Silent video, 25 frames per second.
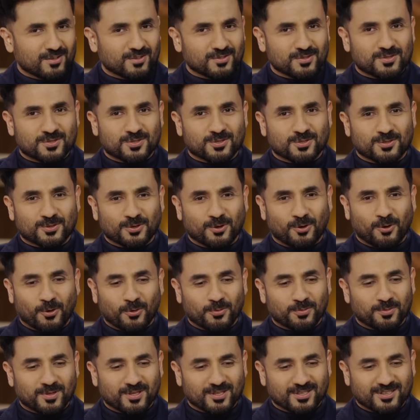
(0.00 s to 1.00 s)
So
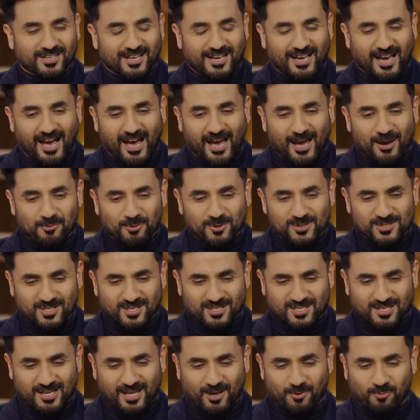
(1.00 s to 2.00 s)
th the guy was
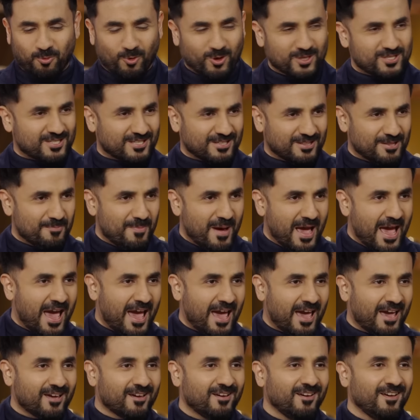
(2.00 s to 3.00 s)
just like, "What's in the
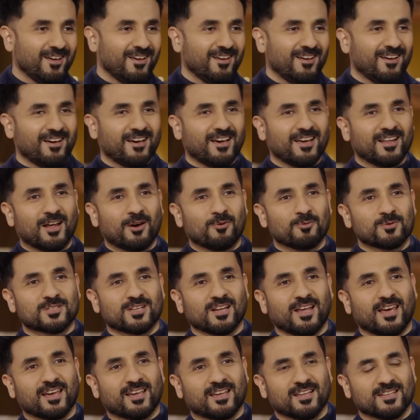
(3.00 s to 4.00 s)
bag?" Yeah. And I was
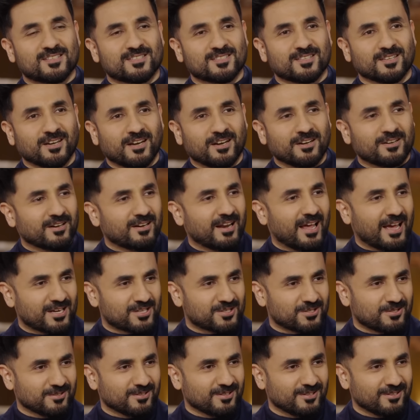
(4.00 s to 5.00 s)
like, "It's an
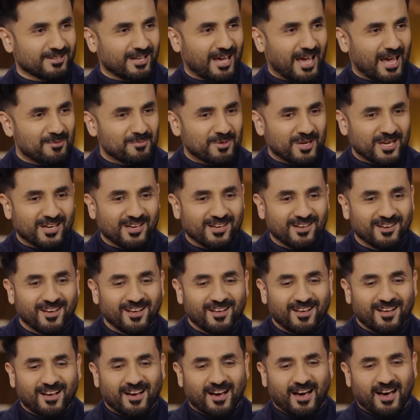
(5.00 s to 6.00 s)
international Emmy."
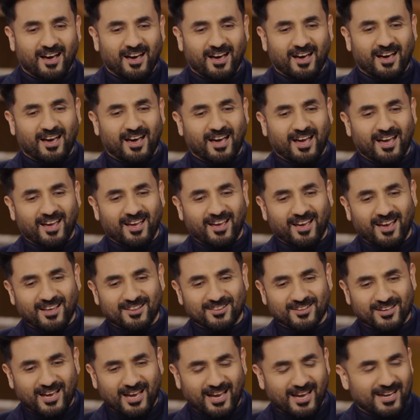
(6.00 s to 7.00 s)
and,
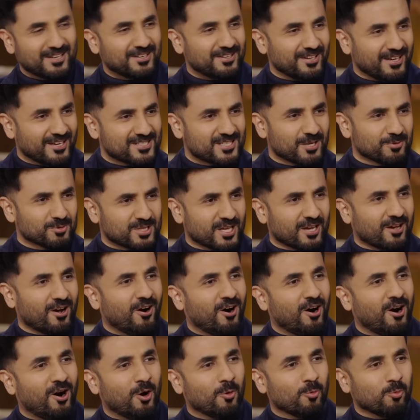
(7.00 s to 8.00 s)
and, the guy at TSA was like,
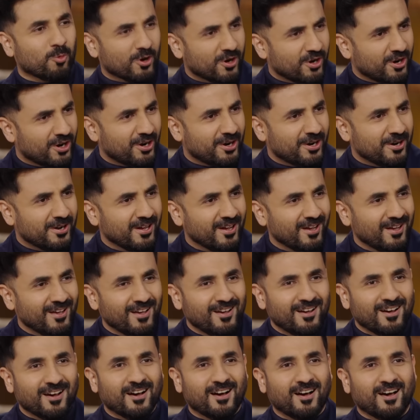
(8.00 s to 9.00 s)
"Oh, word."
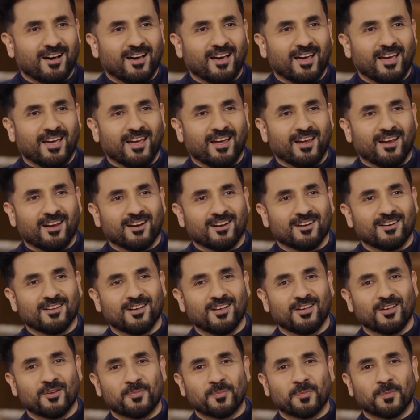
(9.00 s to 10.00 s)
and,
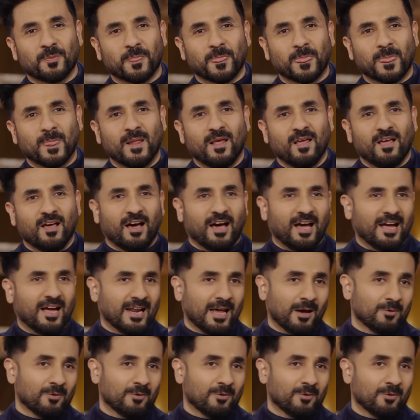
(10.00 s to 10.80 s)
and I